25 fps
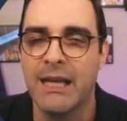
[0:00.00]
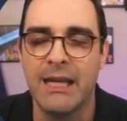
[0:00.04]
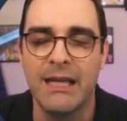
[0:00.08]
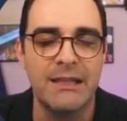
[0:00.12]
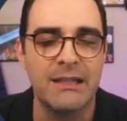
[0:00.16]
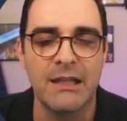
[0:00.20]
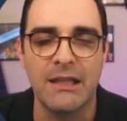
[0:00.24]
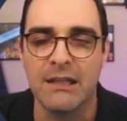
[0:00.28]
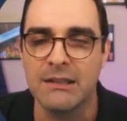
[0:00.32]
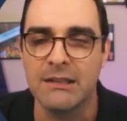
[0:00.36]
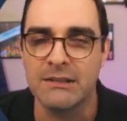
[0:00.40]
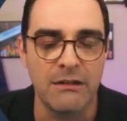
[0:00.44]

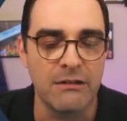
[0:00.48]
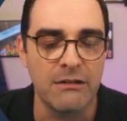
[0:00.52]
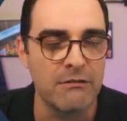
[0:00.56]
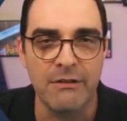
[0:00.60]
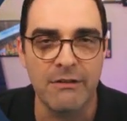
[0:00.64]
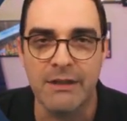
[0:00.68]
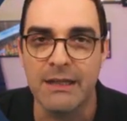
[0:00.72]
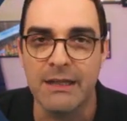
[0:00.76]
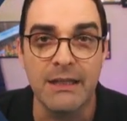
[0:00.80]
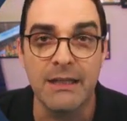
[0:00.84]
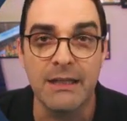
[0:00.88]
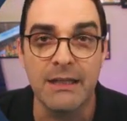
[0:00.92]
It doesn't
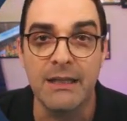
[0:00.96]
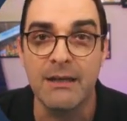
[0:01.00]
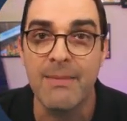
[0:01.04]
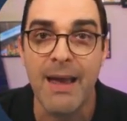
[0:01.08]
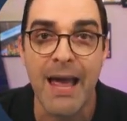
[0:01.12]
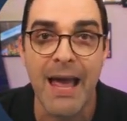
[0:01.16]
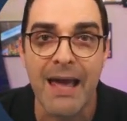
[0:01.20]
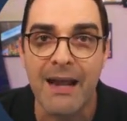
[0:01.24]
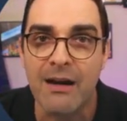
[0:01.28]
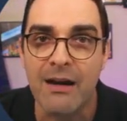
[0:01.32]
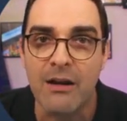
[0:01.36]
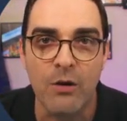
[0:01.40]
really
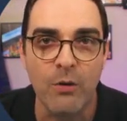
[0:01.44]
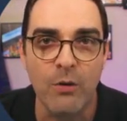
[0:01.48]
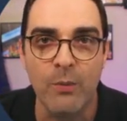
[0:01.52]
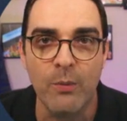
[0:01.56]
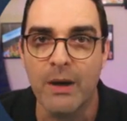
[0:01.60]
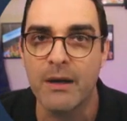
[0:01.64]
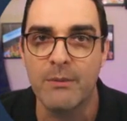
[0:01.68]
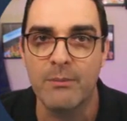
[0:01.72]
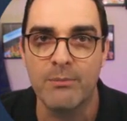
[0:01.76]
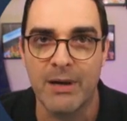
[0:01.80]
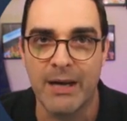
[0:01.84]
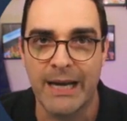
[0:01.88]
matter
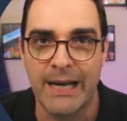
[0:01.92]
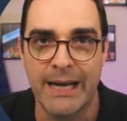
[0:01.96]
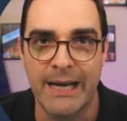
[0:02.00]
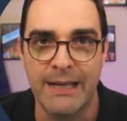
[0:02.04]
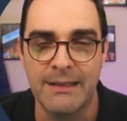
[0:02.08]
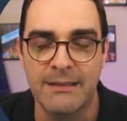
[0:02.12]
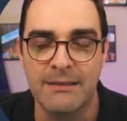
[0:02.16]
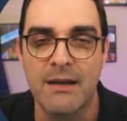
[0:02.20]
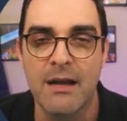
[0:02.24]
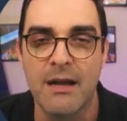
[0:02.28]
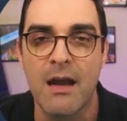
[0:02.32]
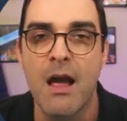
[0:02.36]
what
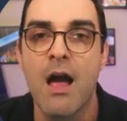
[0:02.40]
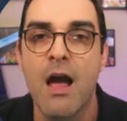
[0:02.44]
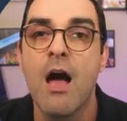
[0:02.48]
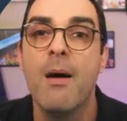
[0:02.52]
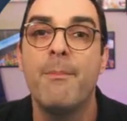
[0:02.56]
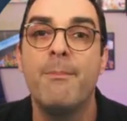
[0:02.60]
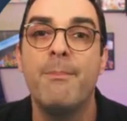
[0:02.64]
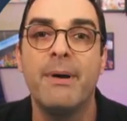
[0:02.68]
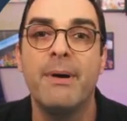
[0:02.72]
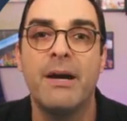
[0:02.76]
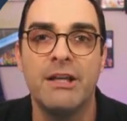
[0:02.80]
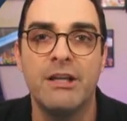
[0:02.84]
brand,
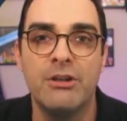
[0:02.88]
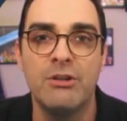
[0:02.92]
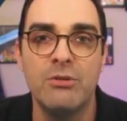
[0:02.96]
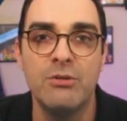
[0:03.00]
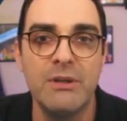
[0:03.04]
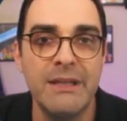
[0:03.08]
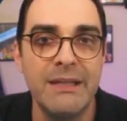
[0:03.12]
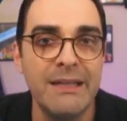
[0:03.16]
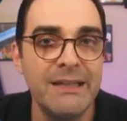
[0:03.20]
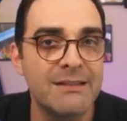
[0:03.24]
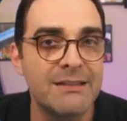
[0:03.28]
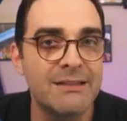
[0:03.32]
but you
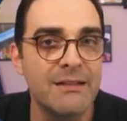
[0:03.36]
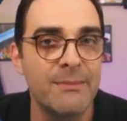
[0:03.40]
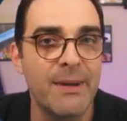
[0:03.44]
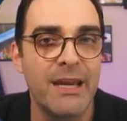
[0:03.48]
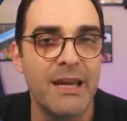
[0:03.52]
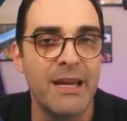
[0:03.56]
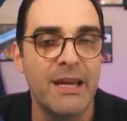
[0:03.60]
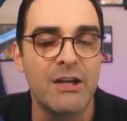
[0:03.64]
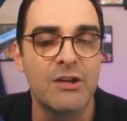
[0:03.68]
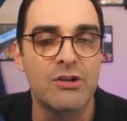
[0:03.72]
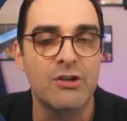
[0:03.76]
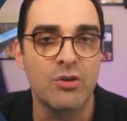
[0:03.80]
need to
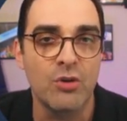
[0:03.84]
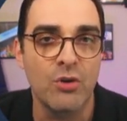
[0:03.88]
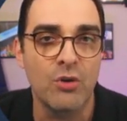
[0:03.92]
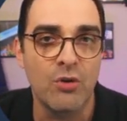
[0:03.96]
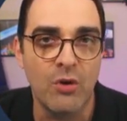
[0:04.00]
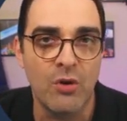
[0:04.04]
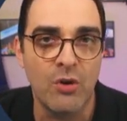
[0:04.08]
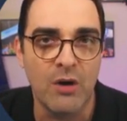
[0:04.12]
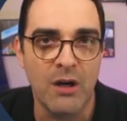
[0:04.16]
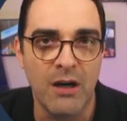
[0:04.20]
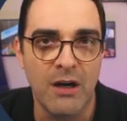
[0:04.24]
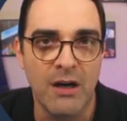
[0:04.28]
make
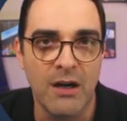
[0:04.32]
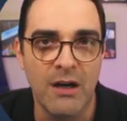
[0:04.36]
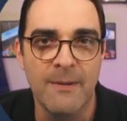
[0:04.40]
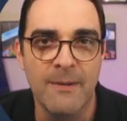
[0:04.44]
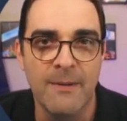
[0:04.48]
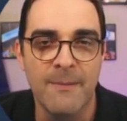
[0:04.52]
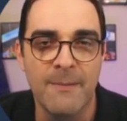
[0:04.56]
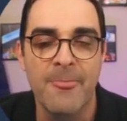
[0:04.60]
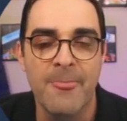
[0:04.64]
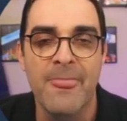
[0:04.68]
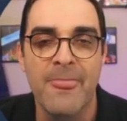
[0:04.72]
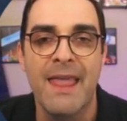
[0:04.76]
sure
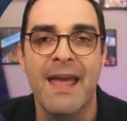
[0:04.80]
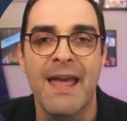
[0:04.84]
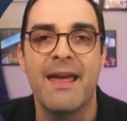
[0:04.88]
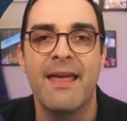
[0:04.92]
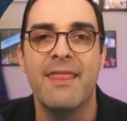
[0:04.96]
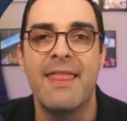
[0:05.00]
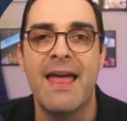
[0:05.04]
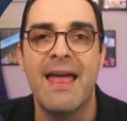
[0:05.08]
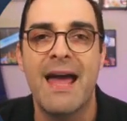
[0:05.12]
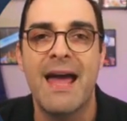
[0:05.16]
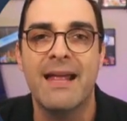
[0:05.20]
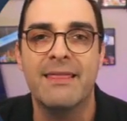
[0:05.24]

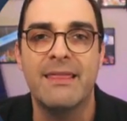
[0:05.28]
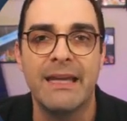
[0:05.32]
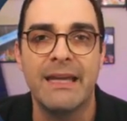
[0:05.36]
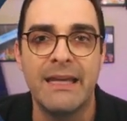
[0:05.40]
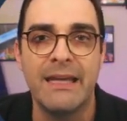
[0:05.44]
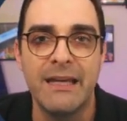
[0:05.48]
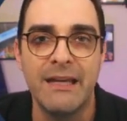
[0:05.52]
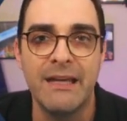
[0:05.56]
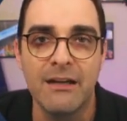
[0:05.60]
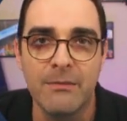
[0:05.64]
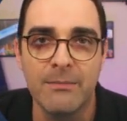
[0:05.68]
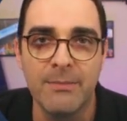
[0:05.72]
that the
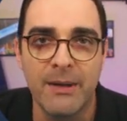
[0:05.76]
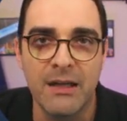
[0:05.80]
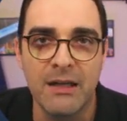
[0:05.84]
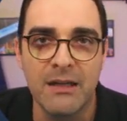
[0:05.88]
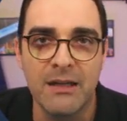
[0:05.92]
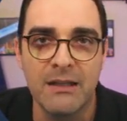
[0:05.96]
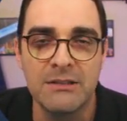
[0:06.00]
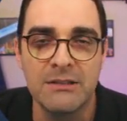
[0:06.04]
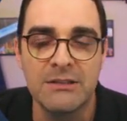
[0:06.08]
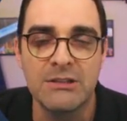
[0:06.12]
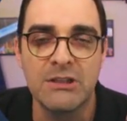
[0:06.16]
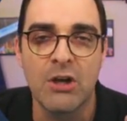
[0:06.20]

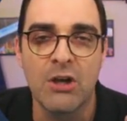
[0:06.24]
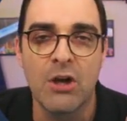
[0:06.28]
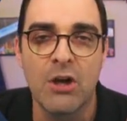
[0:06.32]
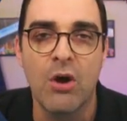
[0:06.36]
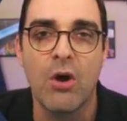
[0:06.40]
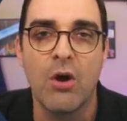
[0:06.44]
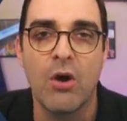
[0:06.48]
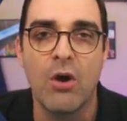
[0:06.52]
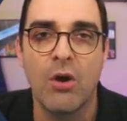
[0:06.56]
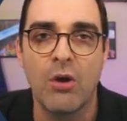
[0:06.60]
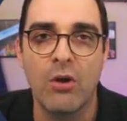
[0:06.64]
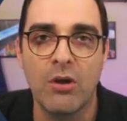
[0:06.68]
earbuds
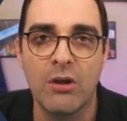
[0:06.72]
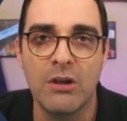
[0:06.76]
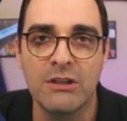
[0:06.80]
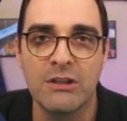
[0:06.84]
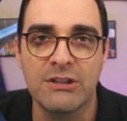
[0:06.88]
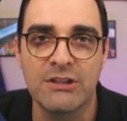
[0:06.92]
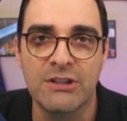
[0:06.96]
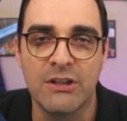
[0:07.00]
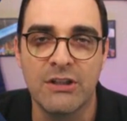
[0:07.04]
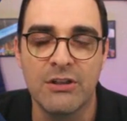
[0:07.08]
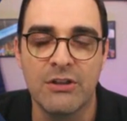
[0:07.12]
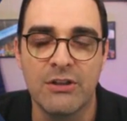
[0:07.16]

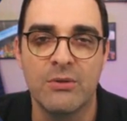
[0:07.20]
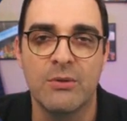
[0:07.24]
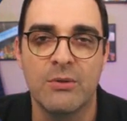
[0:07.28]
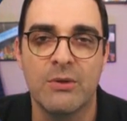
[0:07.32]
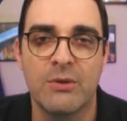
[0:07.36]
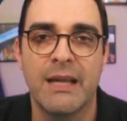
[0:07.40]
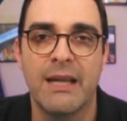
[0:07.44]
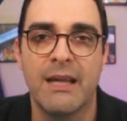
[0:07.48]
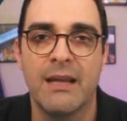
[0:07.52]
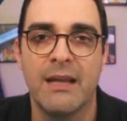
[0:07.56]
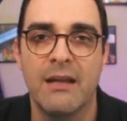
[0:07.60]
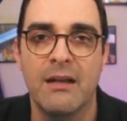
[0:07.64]
also
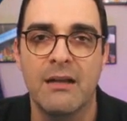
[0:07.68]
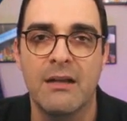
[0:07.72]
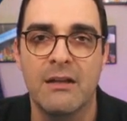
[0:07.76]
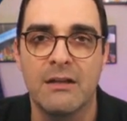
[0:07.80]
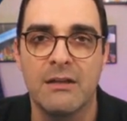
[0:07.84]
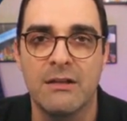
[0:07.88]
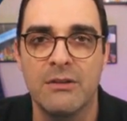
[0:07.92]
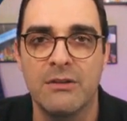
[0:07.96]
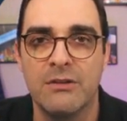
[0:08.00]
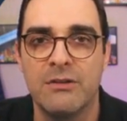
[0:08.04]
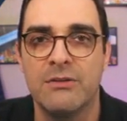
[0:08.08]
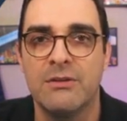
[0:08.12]

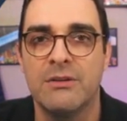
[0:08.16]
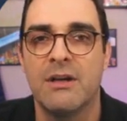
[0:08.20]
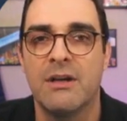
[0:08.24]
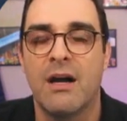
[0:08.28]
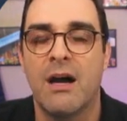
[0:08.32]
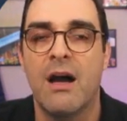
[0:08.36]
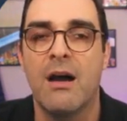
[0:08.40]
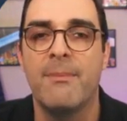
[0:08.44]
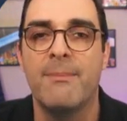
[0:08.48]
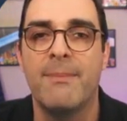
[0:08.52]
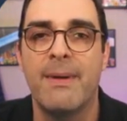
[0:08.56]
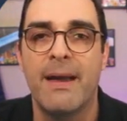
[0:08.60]
include
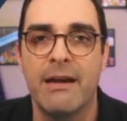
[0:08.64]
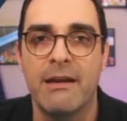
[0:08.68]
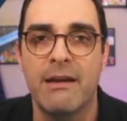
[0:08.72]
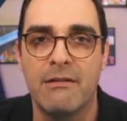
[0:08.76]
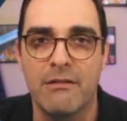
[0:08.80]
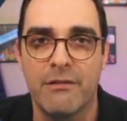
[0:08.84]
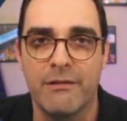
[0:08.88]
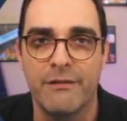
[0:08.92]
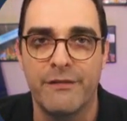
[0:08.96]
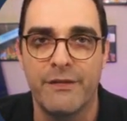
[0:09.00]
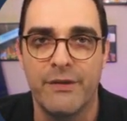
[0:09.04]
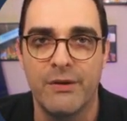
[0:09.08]
a
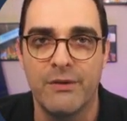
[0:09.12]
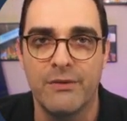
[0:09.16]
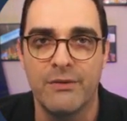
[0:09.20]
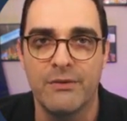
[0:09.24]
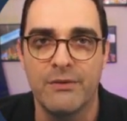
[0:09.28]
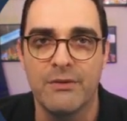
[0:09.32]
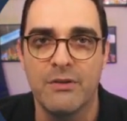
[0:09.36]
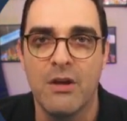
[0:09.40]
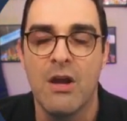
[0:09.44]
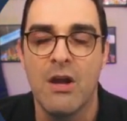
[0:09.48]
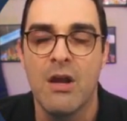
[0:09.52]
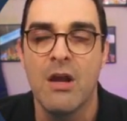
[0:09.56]

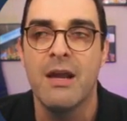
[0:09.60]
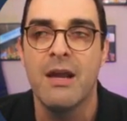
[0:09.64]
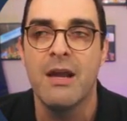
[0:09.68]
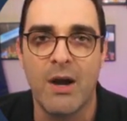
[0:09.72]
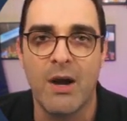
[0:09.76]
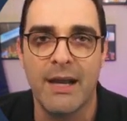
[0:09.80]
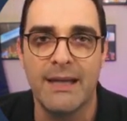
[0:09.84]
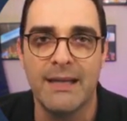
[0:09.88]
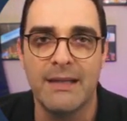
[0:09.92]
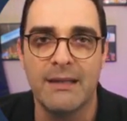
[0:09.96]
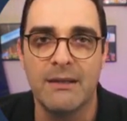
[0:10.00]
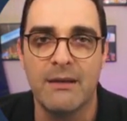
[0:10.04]
microphone.
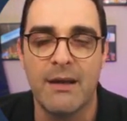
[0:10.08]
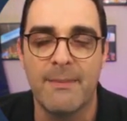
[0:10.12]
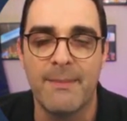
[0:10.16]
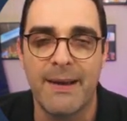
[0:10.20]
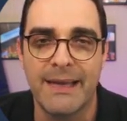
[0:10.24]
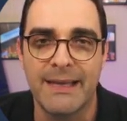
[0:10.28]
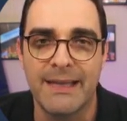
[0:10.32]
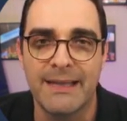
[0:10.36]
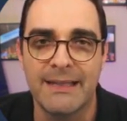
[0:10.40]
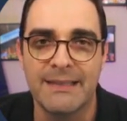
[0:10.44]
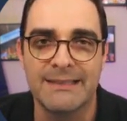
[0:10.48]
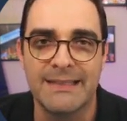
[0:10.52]
Why am
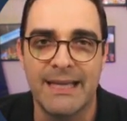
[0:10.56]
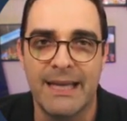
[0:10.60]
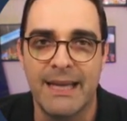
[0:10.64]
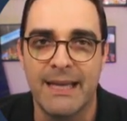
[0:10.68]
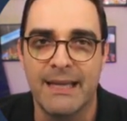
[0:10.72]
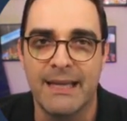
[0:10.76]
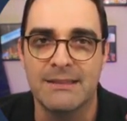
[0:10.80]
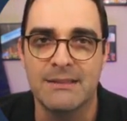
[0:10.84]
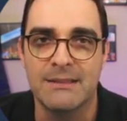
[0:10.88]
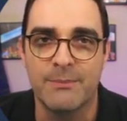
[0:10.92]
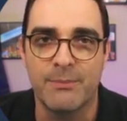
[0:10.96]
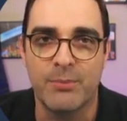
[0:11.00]
I
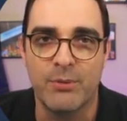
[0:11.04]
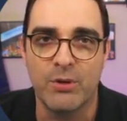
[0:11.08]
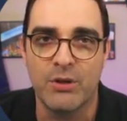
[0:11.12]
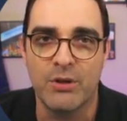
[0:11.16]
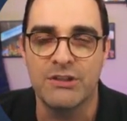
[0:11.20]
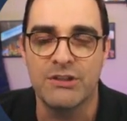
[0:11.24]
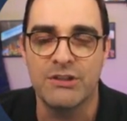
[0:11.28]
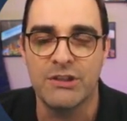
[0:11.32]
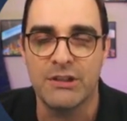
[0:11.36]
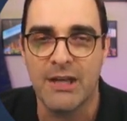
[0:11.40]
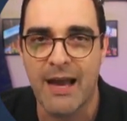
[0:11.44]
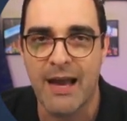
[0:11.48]
saying it's
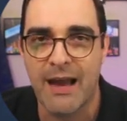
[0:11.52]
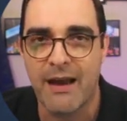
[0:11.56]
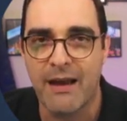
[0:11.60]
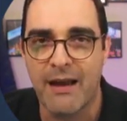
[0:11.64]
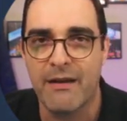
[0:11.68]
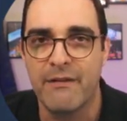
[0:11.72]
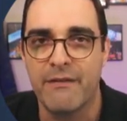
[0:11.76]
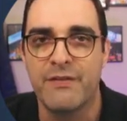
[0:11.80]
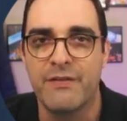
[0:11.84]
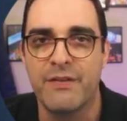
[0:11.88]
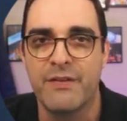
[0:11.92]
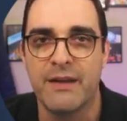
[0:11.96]
important to
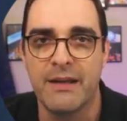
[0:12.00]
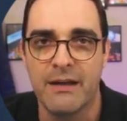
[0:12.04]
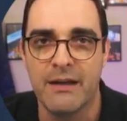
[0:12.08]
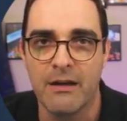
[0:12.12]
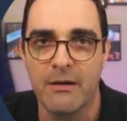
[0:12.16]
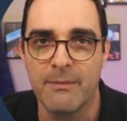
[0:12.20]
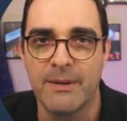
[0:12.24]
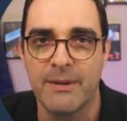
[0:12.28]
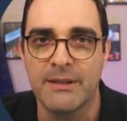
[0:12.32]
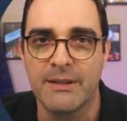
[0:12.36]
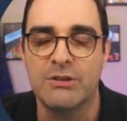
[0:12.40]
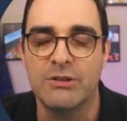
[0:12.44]
have the
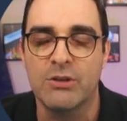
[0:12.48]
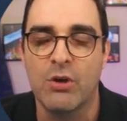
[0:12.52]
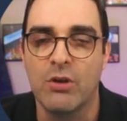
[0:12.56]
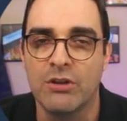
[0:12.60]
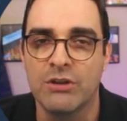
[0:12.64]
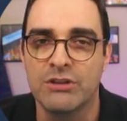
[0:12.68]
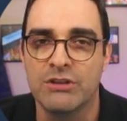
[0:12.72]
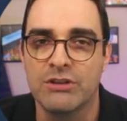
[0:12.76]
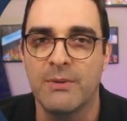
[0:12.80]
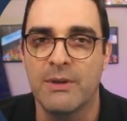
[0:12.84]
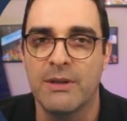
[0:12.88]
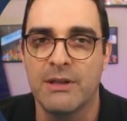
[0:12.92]
earbuds
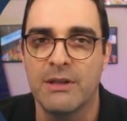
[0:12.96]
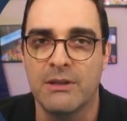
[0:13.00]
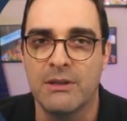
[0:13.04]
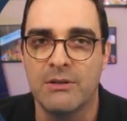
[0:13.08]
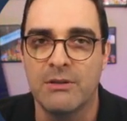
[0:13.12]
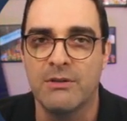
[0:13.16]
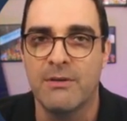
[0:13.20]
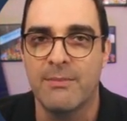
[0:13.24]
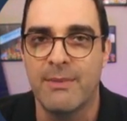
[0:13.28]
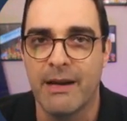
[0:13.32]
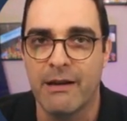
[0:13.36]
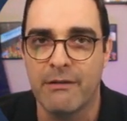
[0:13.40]
also
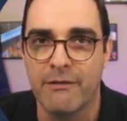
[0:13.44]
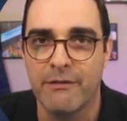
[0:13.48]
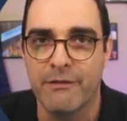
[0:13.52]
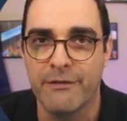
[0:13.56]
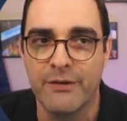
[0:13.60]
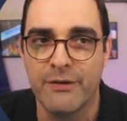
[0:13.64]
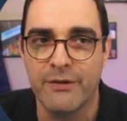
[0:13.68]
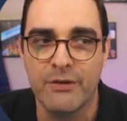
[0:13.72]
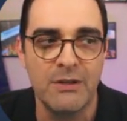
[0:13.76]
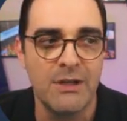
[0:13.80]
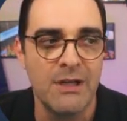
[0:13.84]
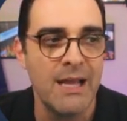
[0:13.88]
include a
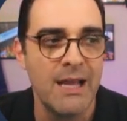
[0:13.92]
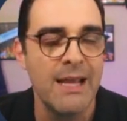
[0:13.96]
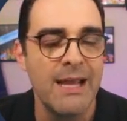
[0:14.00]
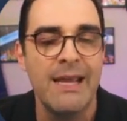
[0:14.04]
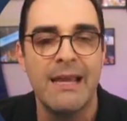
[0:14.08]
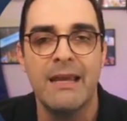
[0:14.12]
microphone?